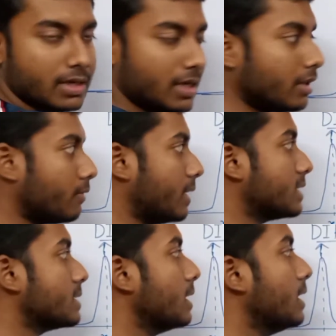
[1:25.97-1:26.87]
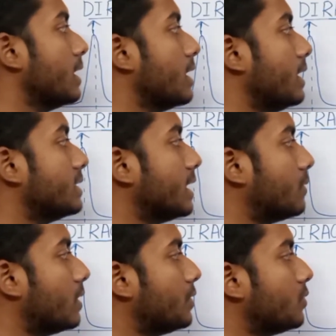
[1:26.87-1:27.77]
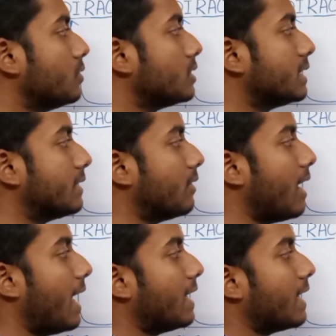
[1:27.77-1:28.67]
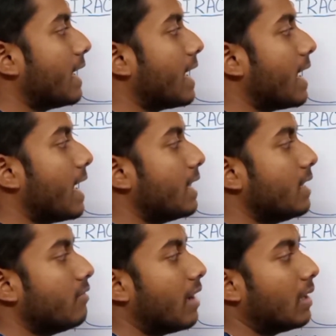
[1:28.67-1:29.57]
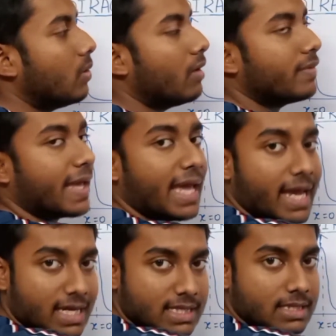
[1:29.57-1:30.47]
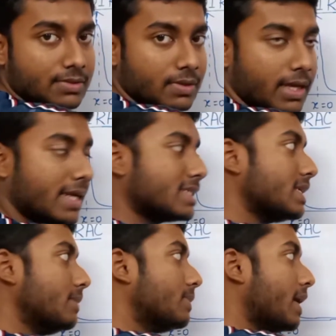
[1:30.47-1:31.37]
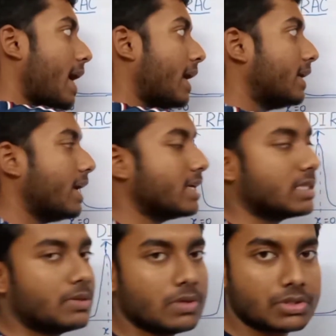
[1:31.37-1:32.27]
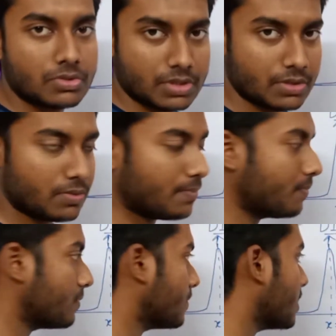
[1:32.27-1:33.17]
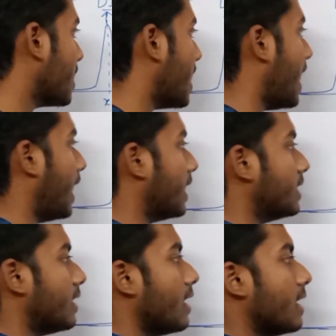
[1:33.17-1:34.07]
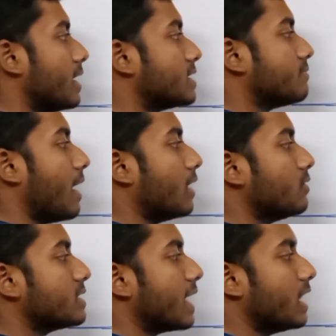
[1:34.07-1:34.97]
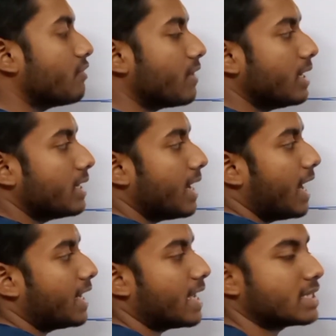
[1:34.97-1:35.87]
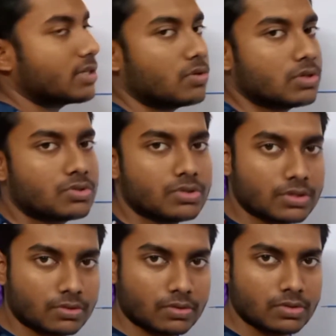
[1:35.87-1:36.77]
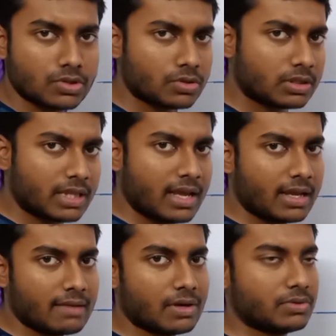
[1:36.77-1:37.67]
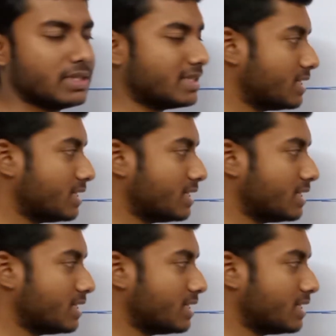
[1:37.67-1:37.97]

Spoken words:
Del of x is equal to 0 at any value of x except at x equals to 0, and its value is infinity at x equals to 0. So think about it.